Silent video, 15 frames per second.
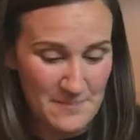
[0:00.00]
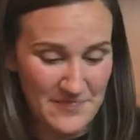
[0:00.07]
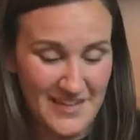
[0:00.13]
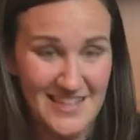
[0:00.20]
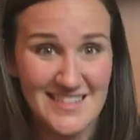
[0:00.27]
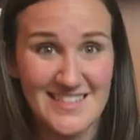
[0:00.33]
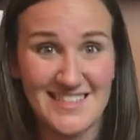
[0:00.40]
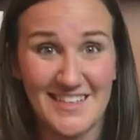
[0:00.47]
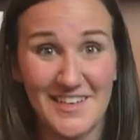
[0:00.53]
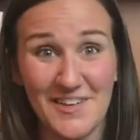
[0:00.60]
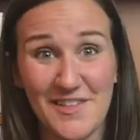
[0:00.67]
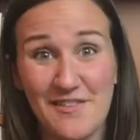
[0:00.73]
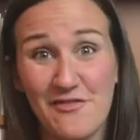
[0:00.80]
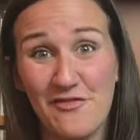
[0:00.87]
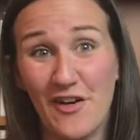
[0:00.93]
Consider
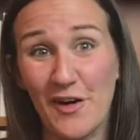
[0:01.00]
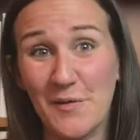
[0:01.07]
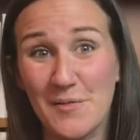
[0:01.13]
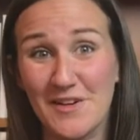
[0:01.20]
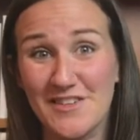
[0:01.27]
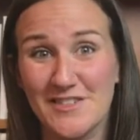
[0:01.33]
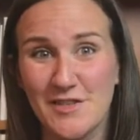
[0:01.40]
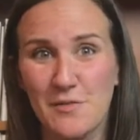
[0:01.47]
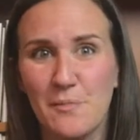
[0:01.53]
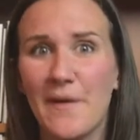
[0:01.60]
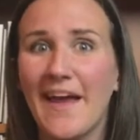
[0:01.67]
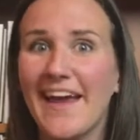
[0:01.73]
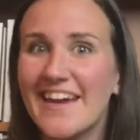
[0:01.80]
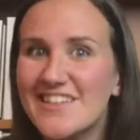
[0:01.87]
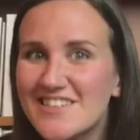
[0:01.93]
the farmers who
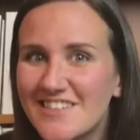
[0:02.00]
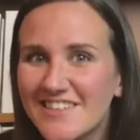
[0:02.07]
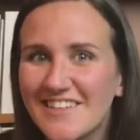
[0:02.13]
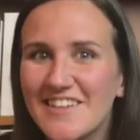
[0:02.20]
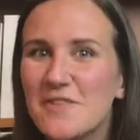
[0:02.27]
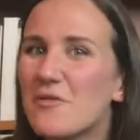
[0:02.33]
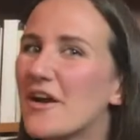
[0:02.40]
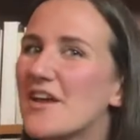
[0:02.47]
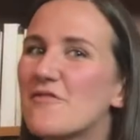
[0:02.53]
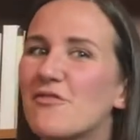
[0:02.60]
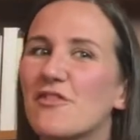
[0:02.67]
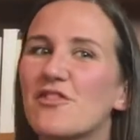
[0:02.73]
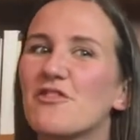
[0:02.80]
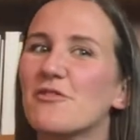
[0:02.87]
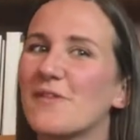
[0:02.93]
patiently wait
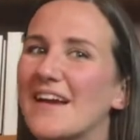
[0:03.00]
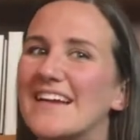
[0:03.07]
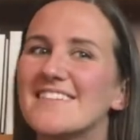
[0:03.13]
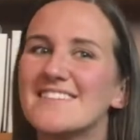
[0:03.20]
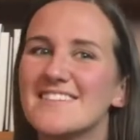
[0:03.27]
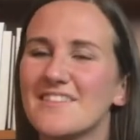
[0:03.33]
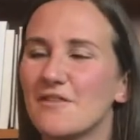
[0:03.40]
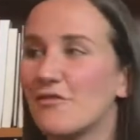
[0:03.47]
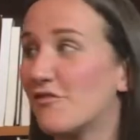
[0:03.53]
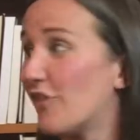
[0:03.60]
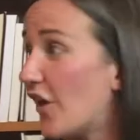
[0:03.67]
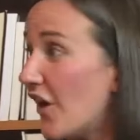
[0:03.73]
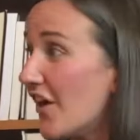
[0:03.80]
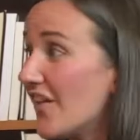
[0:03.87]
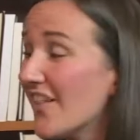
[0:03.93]
for the rains in the
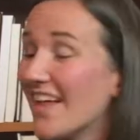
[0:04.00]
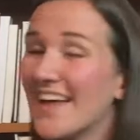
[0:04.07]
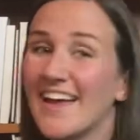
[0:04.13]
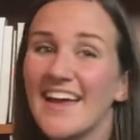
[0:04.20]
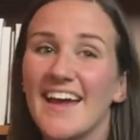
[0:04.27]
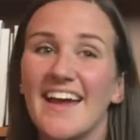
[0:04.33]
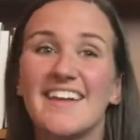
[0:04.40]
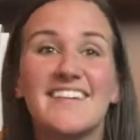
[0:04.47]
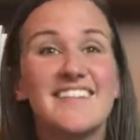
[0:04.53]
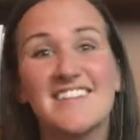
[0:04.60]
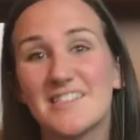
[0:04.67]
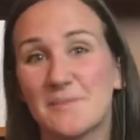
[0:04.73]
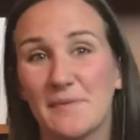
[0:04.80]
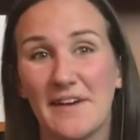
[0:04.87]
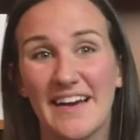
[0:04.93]
fall and in the
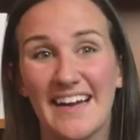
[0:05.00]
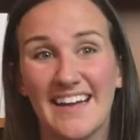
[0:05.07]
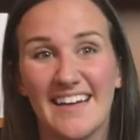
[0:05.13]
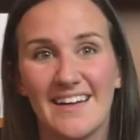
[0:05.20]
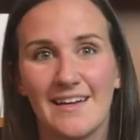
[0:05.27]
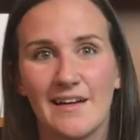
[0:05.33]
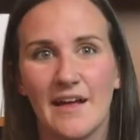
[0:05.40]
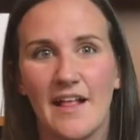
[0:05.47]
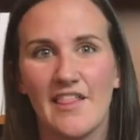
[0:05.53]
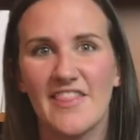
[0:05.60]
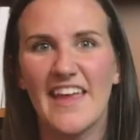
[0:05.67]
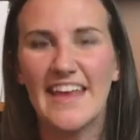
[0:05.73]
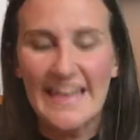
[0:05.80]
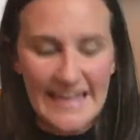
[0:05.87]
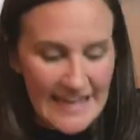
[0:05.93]
spring.
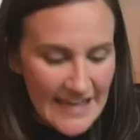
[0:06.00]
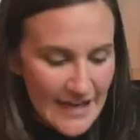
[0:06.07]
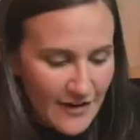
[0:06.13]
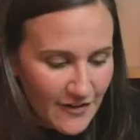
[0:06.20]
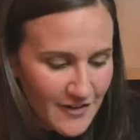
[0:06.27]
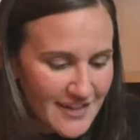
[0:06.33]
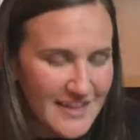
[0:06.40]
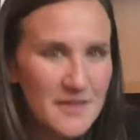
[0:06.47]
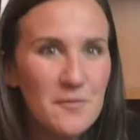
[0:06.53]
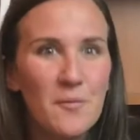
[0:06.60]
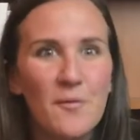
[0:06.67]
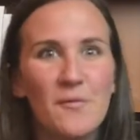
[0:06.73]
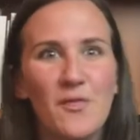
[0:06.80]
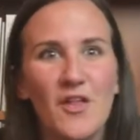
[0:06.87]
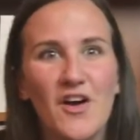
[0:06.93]
They eagerly
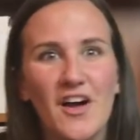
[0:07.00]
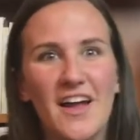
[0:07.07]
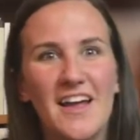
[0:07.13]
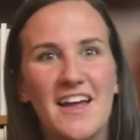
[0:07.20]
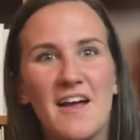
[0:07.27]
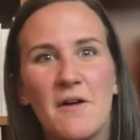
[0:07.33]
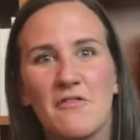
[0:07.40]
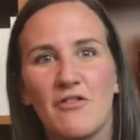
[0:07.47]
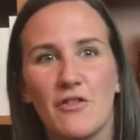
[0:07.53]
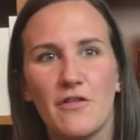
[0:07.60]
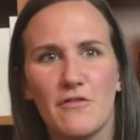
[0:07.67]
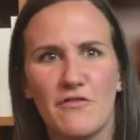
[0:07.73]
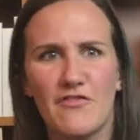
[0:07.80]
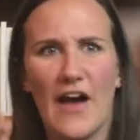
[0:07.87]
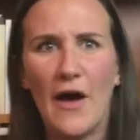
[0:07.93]
look for the
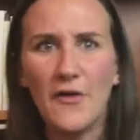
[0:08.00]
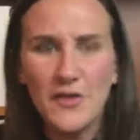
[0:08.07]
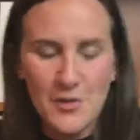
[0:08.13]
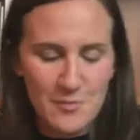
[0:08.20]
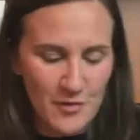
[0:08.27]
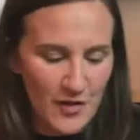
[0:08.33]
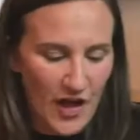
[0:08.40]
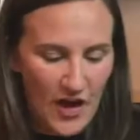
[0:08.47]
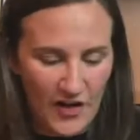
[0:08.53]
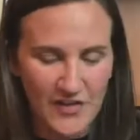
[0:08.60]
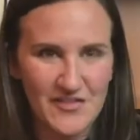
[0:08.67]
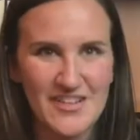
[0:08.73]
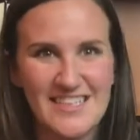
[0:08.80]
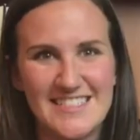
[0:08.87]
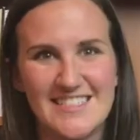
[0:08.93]
valuable
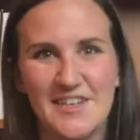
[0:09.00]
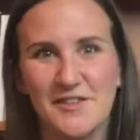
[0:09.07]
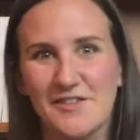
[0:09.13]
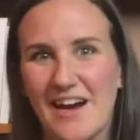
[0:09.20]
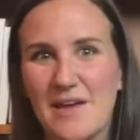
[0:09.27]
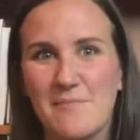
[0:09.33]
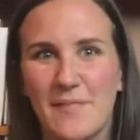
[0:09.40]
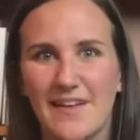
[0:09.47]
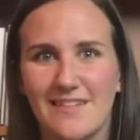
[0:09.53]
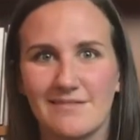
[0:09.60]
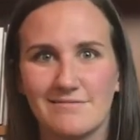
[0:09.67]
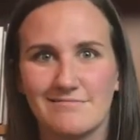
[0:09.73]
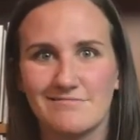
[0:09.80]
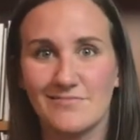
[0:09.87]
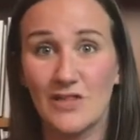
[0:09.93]
harvest to ripen.
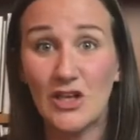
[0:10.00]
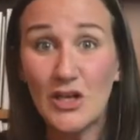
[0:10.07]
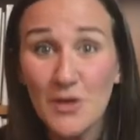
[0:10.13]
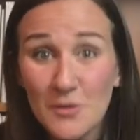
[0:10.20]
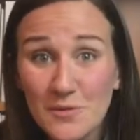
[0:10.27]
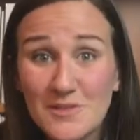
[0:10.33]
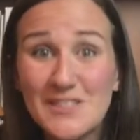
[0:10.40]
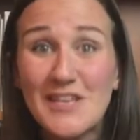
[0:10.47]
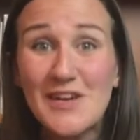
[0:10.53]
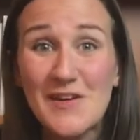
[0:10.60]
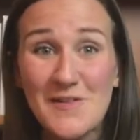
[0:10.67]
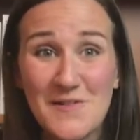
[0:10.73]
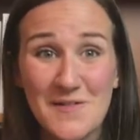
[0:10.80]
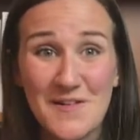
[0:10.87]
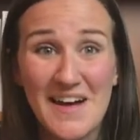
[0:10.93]
You
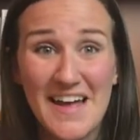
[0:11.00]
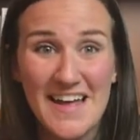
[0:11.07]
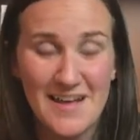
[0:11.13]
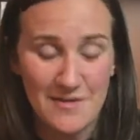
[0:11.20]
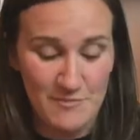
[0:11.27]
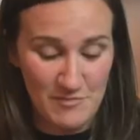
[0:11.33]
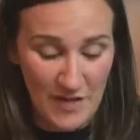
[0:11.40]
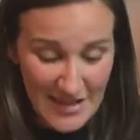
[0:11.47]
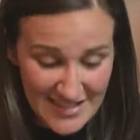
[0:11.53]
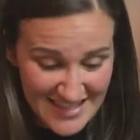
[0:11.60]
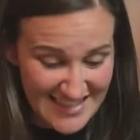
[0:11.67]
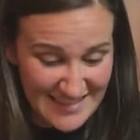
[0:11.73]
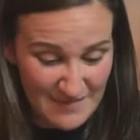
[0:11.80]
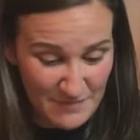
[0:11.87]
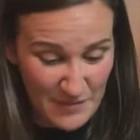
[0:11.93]
too
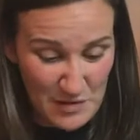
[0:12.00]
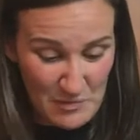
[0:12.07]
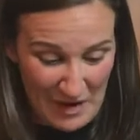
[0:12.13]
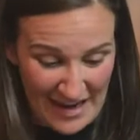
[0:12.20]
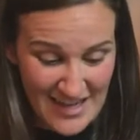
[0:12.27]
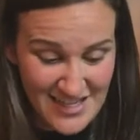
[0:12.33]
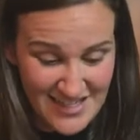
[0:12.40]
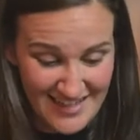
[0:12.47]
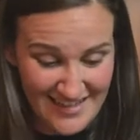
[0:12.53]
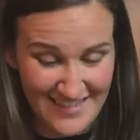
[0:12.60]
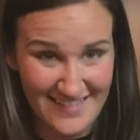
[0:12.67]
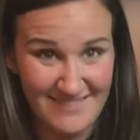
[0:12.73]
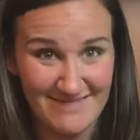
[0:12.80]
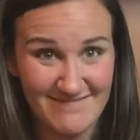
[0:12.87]
must be patient.